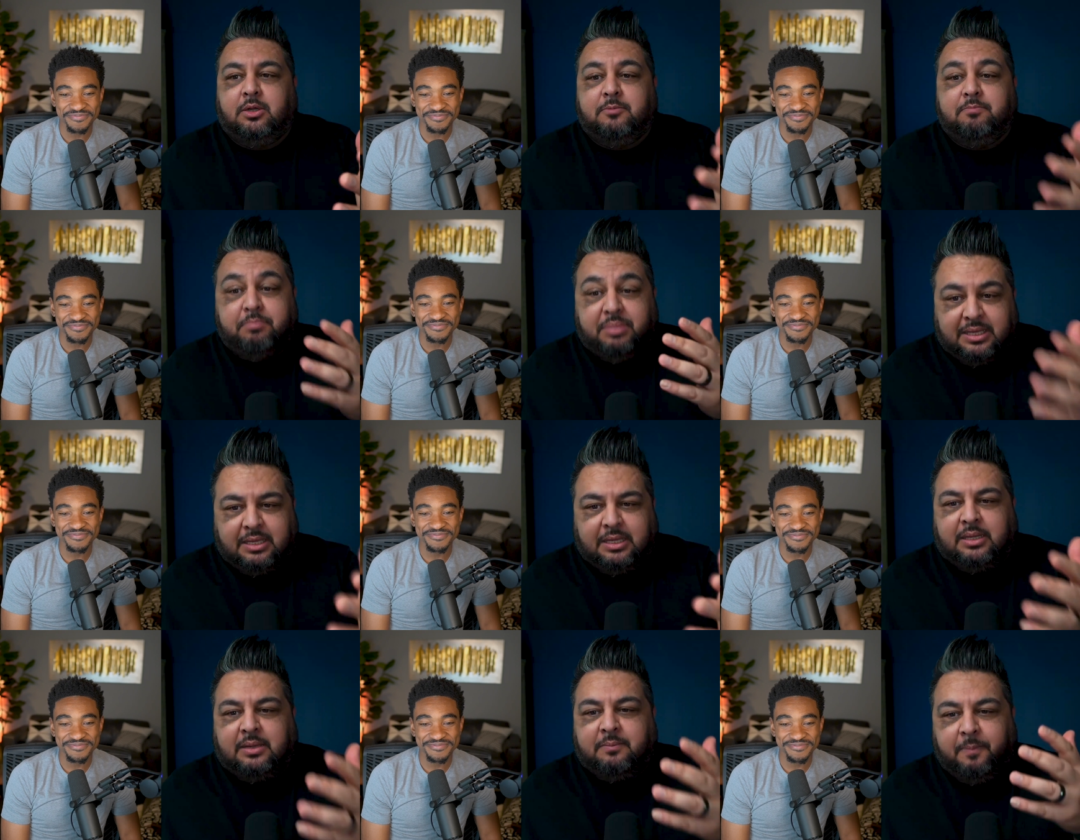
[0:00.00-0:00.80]

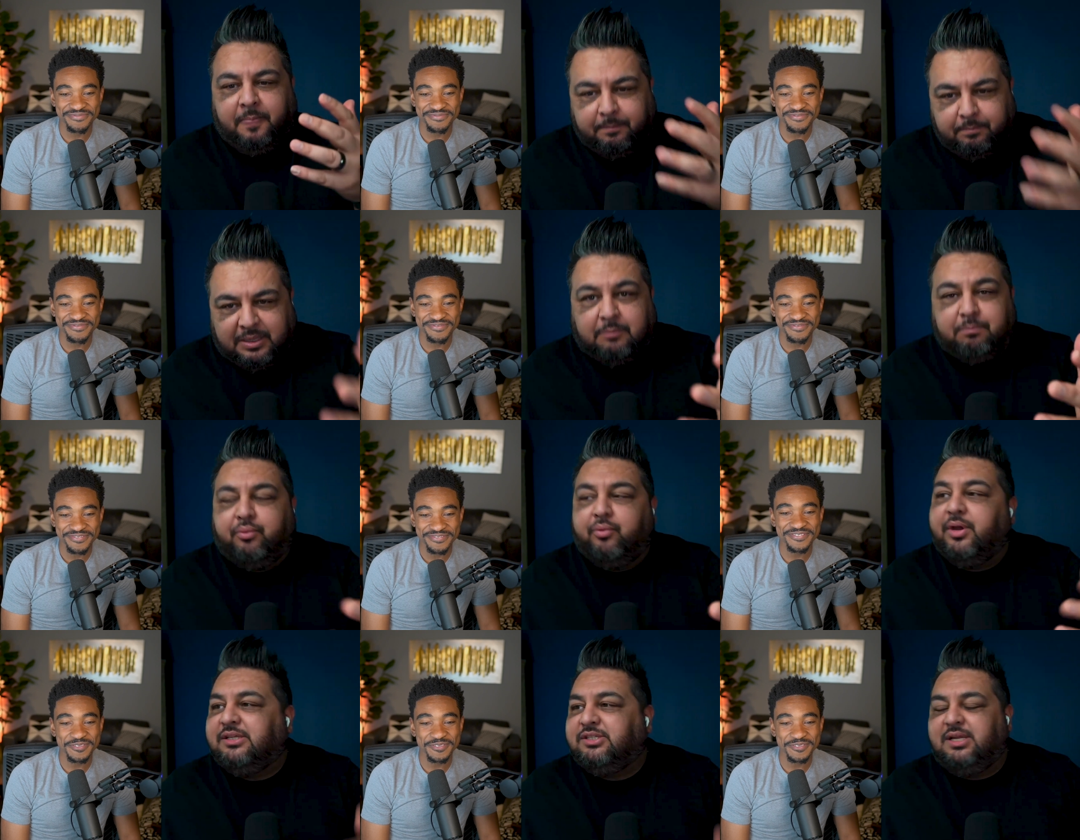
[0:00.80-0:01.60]
Speaker 1: being
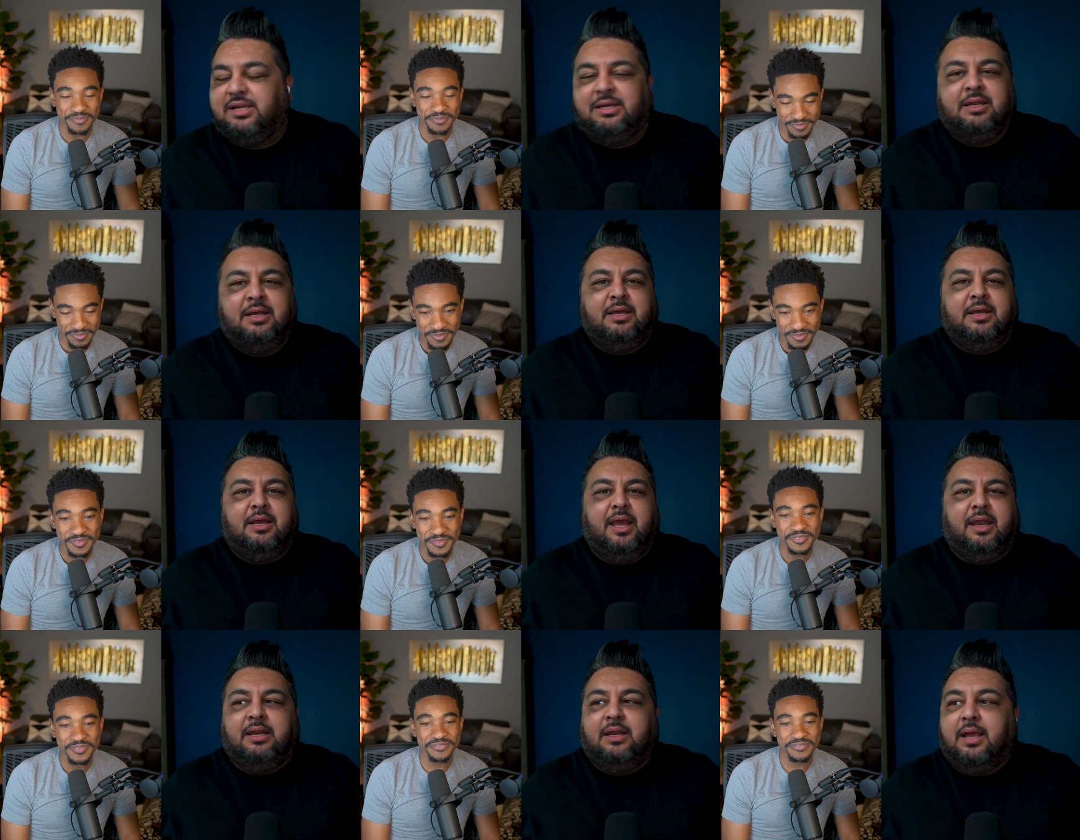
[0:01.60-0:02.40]
preached
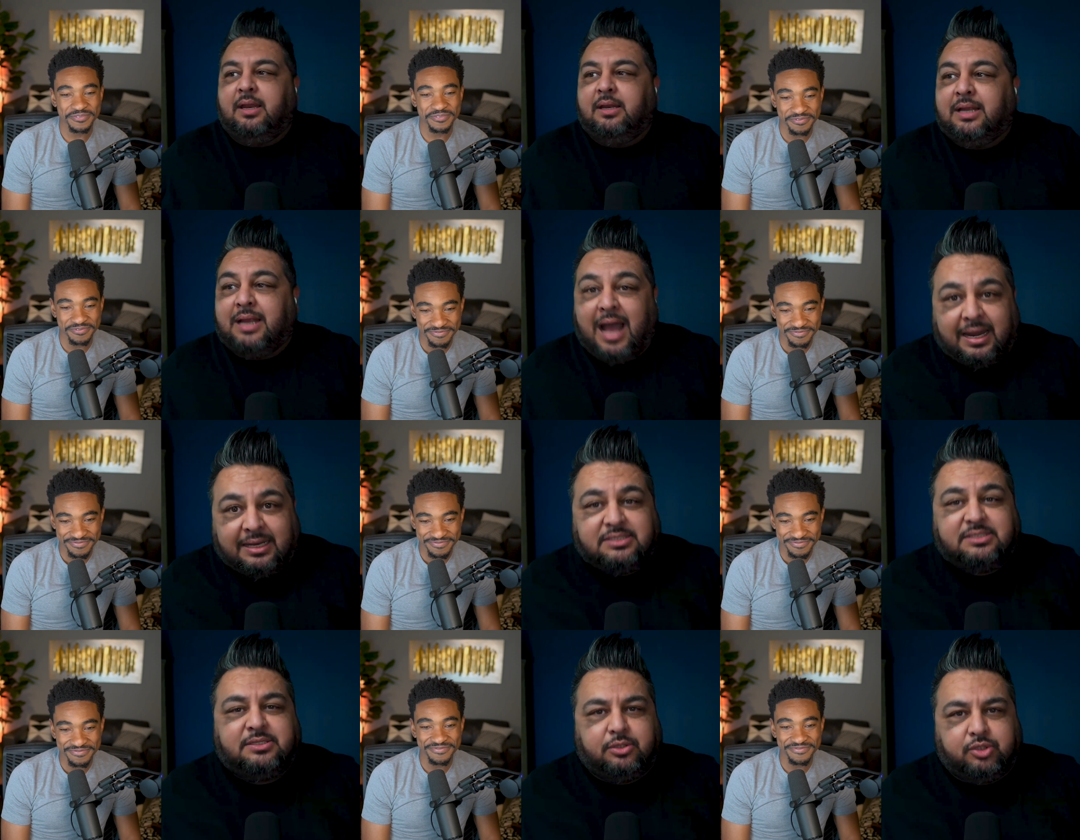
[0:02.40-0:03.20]
and God
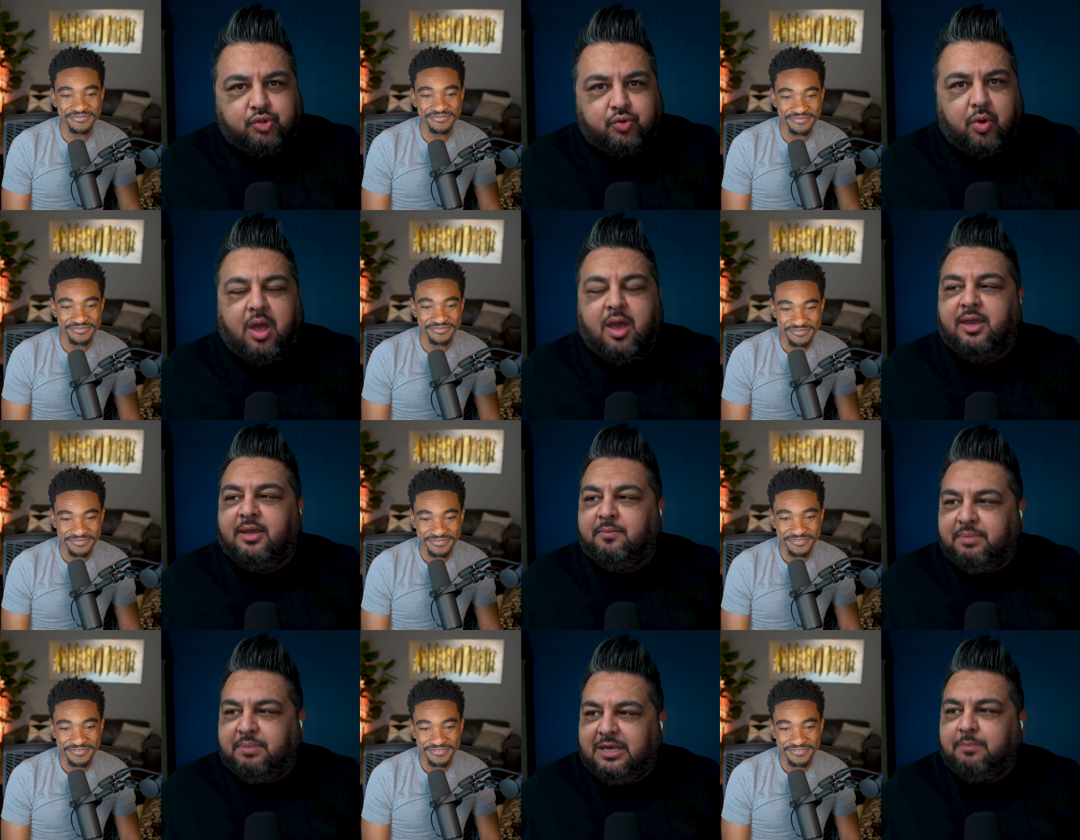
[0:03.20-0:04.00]
is still
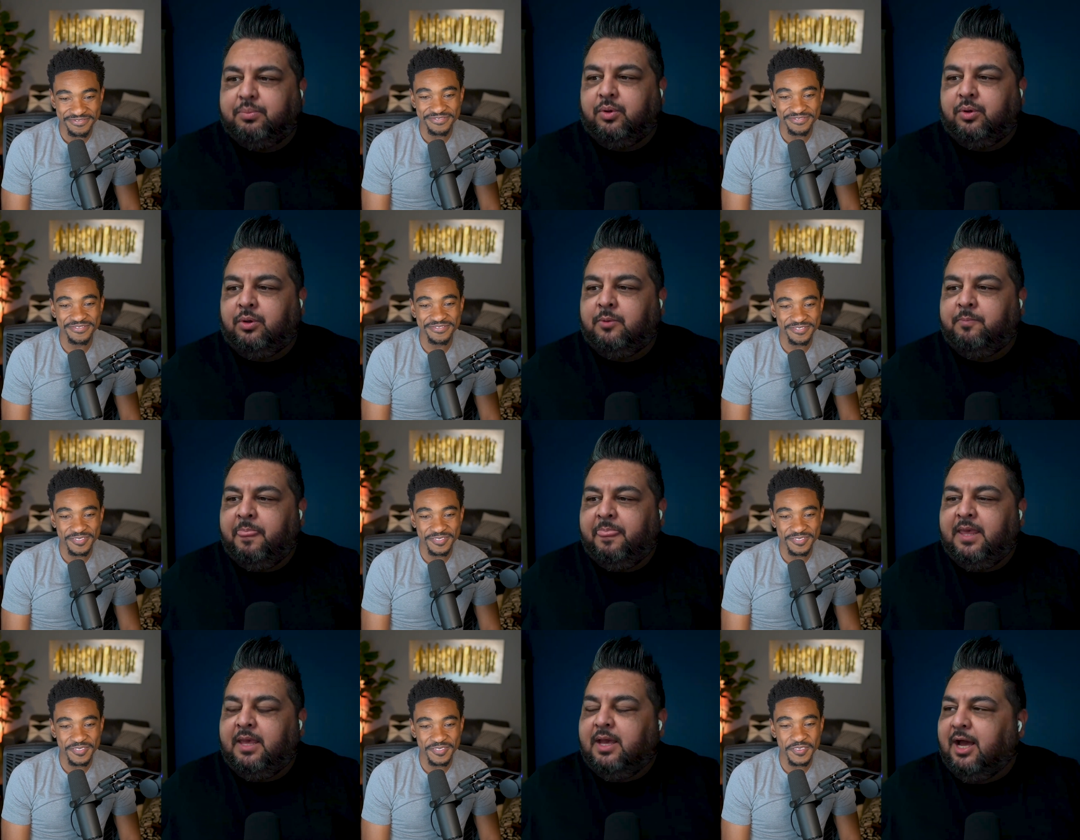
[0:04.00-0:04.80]
drawing people
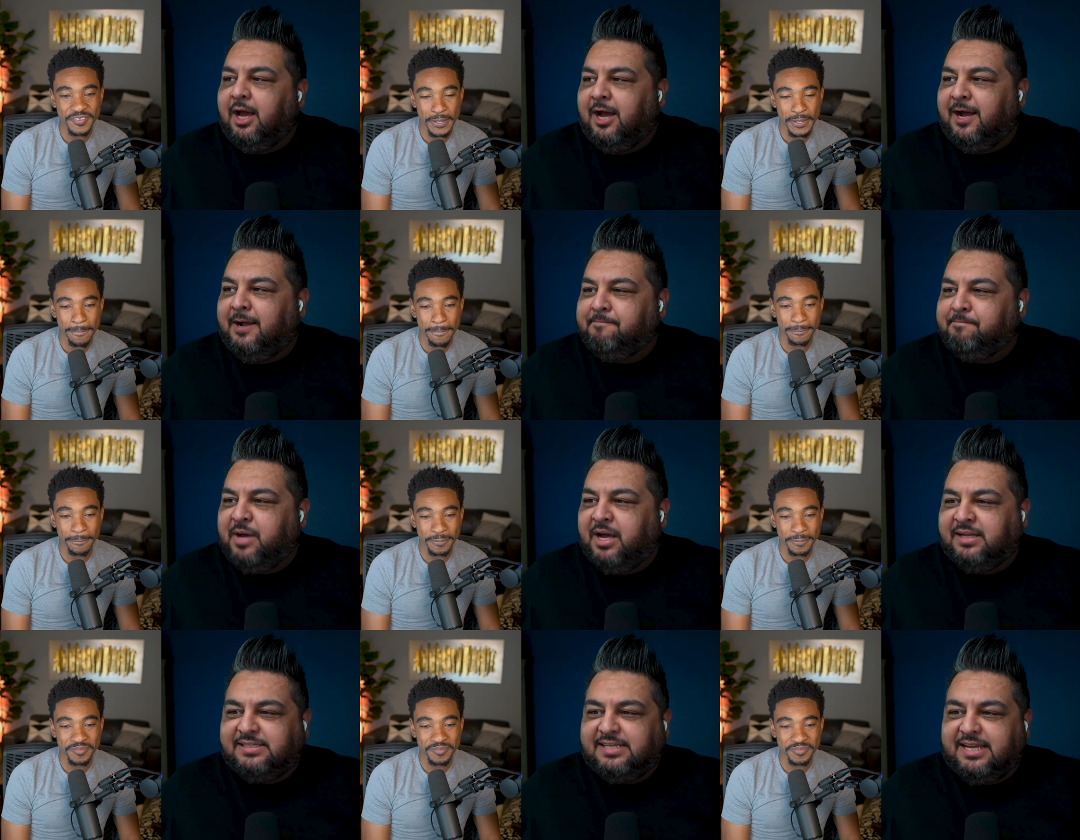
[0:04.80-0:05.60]

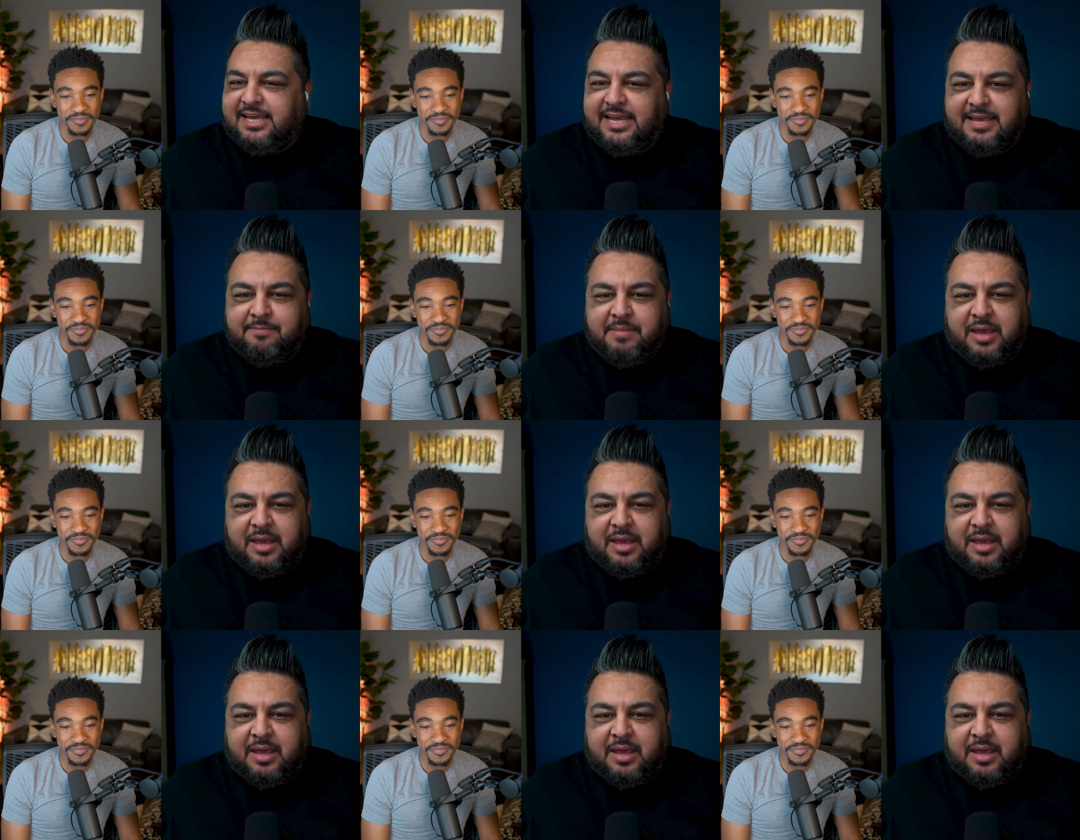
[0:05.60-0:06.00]
unto him.